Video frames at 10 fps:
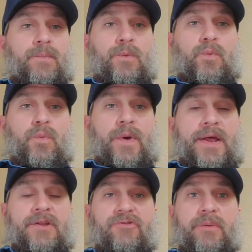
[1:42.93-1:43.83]

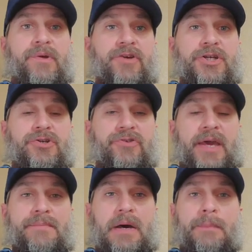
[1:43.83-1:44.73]
When some of these issues
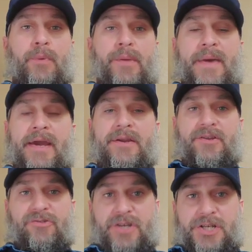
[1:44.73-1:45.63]
came up and we were making a
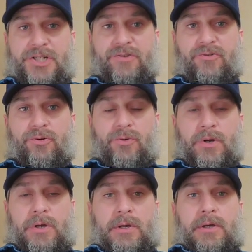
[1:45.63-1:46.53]
decision to
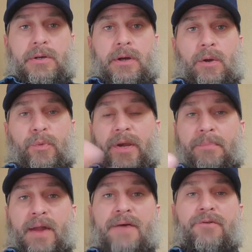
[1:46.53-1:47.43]

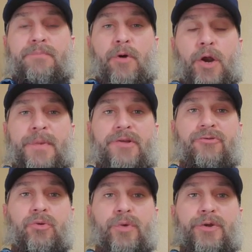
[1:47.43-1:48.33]
reapply for permits
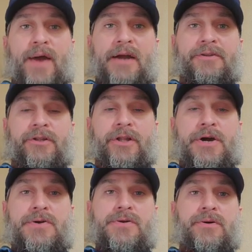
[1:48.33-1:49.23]
to reroute the
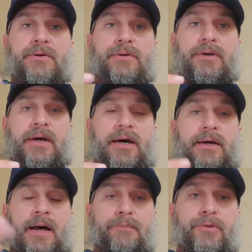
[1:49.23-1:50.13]
load
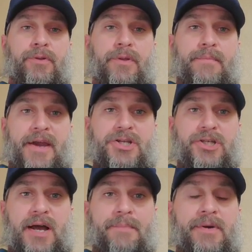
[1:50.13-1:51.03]
up to the main
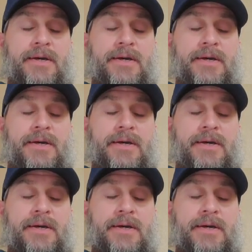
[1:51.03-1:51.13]
shop,